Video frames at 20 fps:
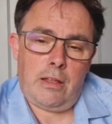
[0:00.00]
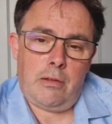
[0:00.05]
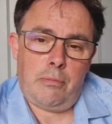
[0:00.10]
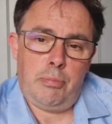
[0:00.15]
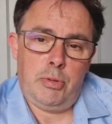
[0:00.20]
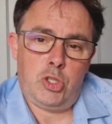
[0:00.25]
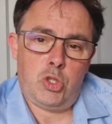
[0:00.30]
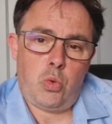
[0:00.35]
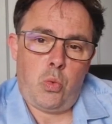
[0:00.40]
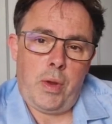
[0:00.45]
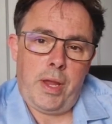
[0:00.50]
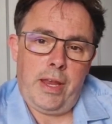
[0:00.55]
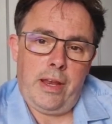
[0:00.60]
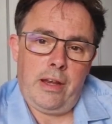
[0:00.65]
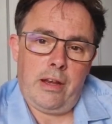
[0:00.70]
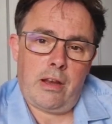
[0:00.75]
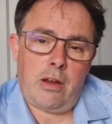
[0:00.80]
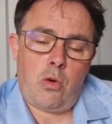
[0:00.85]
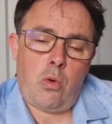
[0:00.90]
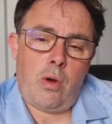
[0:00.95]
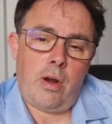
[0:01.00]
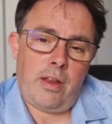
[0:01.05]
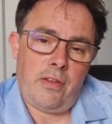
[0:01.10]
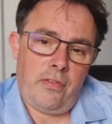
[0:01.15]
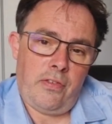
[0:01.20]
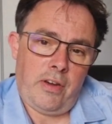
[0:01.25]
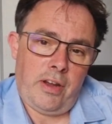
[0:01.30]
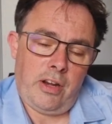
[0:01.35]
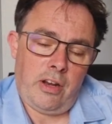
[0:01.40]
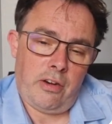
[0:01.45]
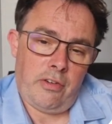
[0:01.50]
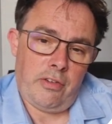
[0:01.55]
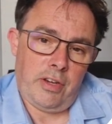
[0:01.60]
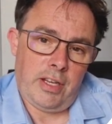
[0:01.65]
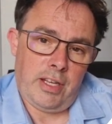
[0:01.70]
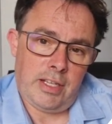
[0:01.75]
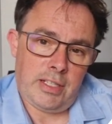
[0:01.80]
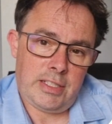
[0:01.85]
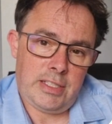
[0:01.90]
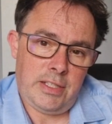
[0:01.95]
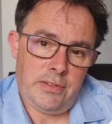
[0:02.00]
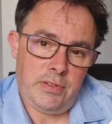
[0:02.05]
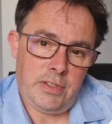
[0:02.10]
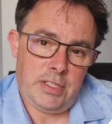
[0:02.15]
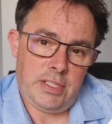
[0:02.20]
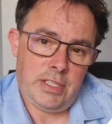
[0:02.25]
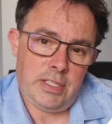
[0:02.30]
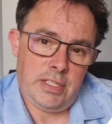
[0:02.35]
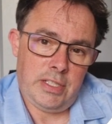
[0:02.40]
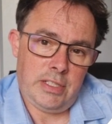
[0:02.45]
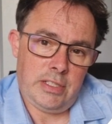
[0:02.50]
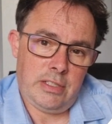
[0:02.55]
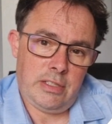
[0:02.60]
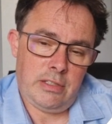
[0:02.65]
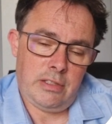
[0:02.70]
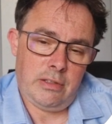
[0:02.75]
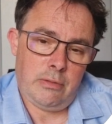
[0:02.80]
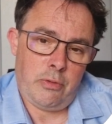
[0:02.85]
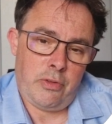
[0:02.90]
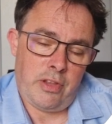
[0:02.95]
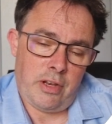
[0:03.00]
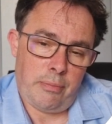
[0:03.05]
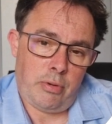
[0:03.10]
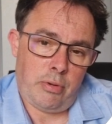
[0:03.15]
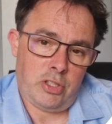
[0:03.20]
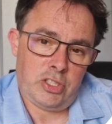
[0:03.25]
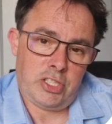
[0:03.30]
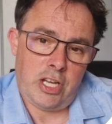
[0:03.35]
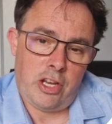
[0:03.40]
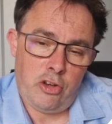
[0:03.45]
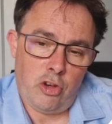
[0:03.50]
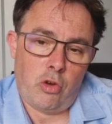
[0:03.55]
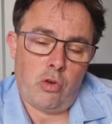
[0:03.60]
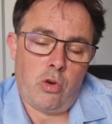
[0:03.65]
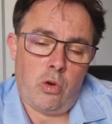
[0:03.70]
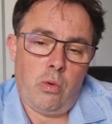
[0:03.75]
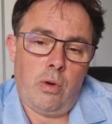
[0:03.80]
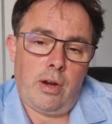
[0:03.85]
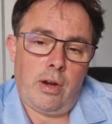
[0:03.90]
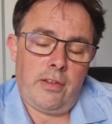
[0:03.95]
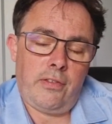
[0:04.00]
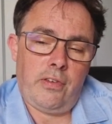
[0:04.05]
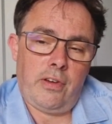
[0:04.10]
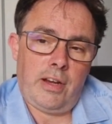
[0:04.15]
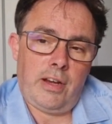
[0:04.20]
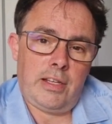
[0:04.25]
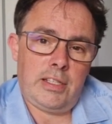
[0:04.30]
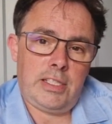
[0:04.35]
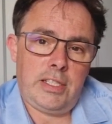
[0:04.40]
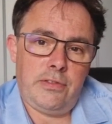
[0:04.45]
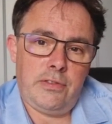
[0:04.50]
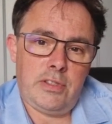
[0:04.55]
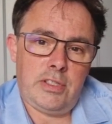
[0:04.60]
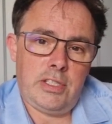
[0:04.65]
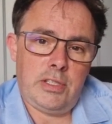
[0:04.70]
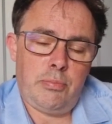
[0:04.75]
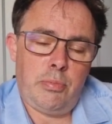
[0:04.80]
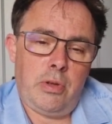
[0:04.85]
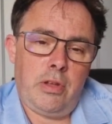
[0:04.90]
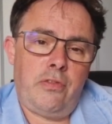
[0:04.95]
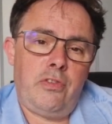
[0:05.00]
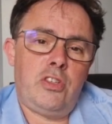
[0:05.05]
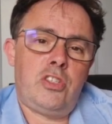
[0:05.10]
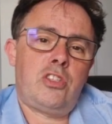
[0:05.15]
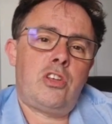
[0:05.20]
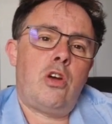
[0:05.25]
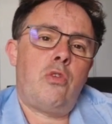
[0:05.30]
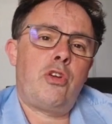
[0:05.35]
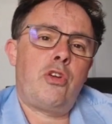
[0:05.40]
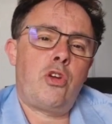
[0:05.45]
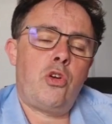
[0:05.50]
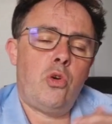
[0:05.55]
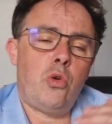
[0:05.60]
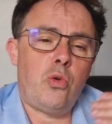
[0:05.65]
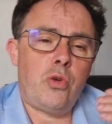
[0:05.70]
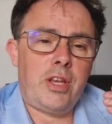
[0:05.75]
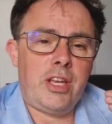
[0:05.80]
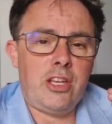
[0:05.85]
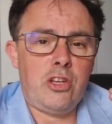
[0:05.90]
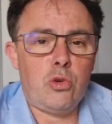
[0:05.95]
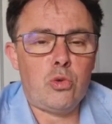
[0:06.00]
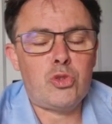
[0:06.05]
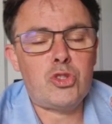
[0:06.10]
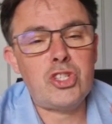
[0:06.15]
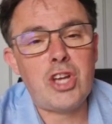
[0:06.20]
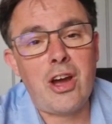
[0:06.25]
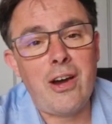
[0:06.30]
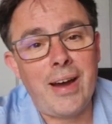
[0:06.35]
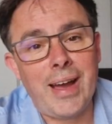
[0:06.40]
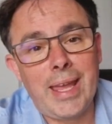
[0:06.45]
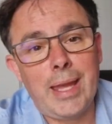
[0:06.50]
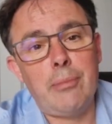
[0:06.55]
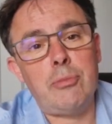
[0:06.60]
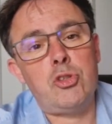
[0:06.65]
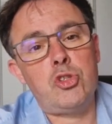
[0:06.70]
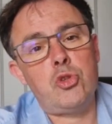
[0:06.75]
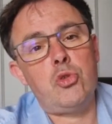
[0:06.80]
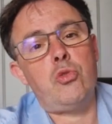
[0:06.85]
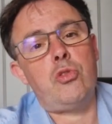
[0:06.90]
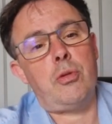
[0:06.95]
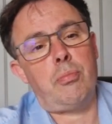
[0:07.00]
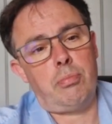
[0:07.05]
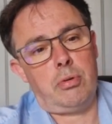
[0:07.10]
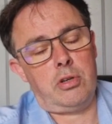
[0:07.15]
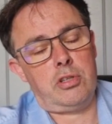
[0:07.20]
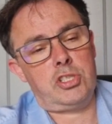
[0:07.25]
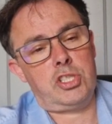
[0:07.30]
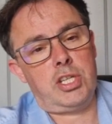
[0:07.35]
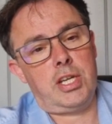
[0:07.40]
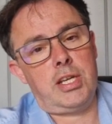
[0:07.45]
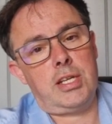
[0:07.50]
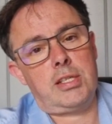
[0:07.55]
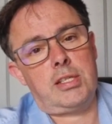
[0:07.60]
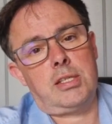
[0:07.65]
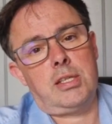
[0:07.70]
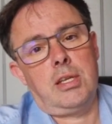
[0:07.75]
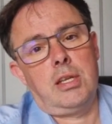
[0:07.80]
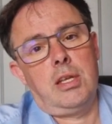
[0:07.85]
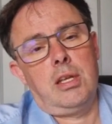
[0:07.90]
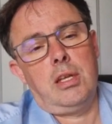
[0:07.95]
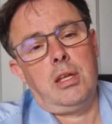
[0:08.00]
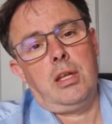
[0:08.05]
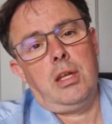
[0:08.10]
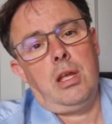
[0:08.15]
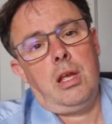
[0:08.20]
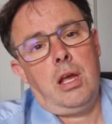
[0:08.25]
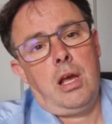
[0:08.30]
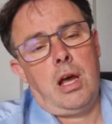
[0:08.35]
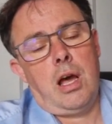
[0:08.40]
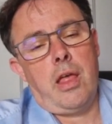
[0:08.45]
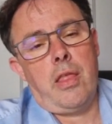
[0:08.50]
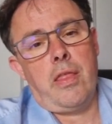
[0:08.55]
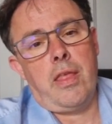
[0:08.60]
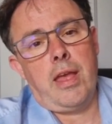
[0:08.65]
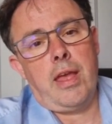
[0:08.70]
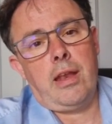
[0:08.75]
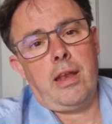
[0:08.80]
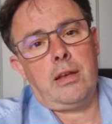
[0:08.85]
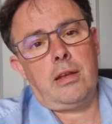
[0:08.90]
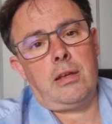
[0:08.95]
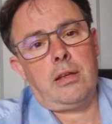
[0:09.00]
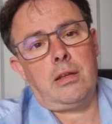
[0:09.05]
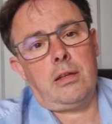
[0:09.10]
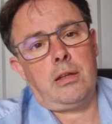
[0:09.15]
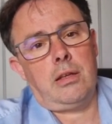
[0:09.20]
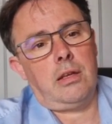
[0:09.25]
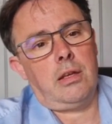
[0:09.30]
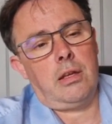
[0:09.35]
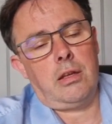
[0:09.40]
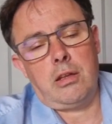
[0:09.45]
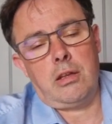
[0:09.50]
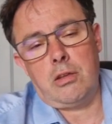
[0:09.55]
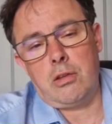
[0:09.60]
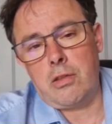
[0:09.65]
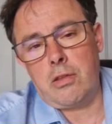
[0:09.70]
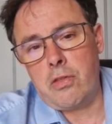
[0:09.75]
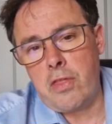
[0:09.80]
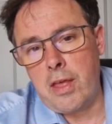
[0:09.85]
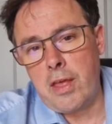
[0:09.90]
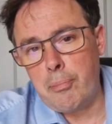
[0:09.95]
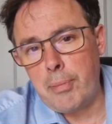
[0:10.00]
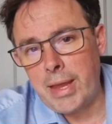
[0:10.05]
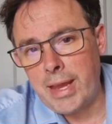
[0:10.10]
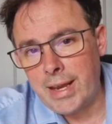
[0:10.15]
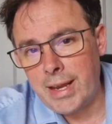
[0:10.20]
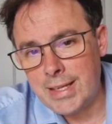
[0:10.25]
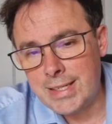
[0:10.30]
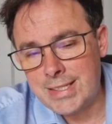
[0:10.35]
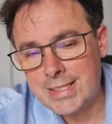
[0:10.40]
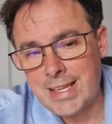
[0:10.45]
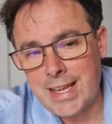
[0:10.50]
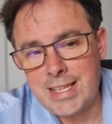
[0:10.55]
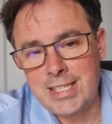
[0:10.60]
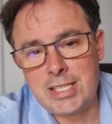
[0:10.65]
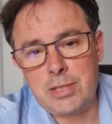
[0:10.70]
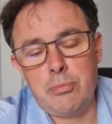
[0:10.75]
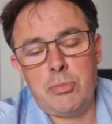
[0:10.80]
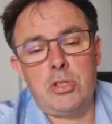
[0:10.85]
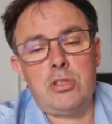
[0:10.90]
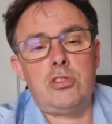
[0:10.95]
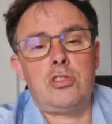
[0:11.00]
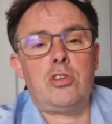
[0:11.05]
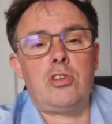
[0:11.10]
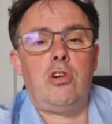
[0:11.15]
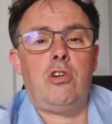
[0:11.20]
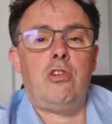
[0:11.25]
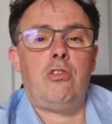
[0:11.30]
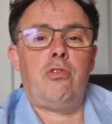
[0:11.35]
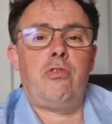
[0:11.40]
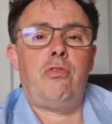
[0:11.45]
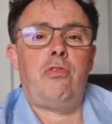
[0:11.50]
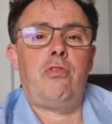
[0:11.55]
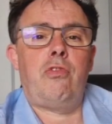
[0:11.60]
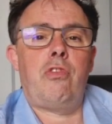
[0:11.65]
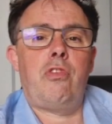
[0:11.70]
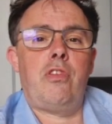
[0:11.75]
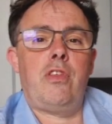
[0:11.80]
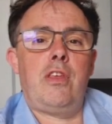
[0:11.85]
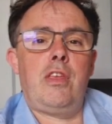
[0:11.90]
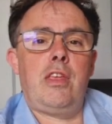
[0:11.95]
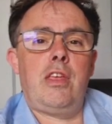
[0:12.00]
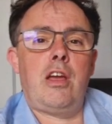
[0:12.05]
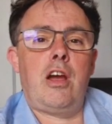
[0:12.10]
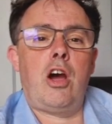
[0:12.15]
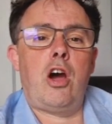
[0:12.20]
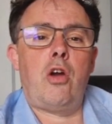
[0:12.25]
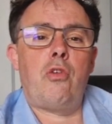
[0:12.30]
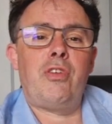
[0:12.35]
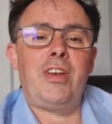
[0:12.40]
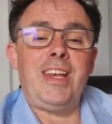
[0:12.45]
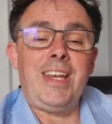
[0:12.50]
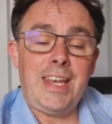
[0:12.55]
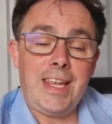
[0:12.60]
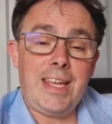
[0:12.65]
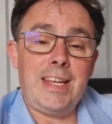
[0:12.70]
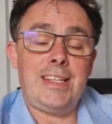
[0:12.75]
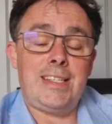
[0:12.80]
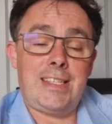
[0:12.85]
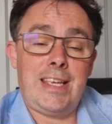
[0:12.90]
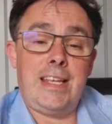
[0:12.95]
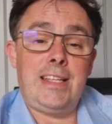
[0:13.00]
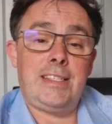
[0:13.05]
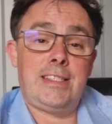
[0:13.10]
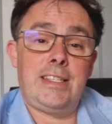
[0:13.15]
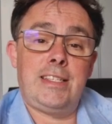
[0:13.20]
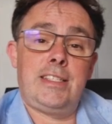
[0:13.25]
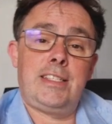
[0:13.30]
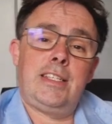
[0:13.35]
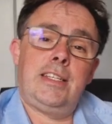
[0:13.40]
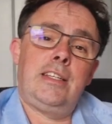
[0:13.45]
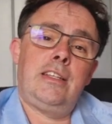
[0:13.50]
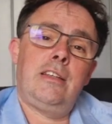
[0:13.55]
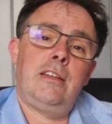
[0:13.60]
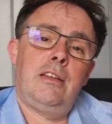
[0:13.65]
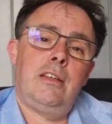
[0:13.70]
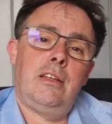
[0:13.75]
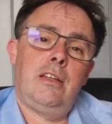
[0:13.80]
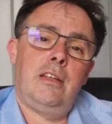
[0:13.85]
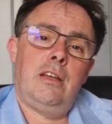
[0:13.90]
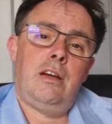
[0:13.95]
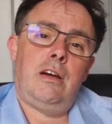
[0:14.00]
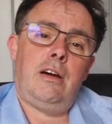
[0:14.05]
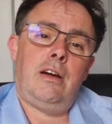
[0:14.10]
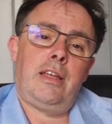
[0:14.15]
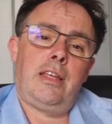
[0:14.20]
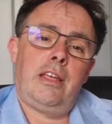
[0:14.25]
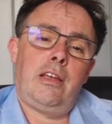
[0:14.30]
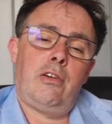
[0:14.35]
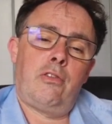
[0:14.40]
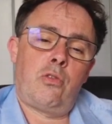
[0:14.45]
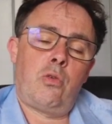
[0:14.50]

between qualifying R&D activities within a project and non-qualifying activities, but if you start recording your time to the project and then make an assessment of the R&D intensity, i.e.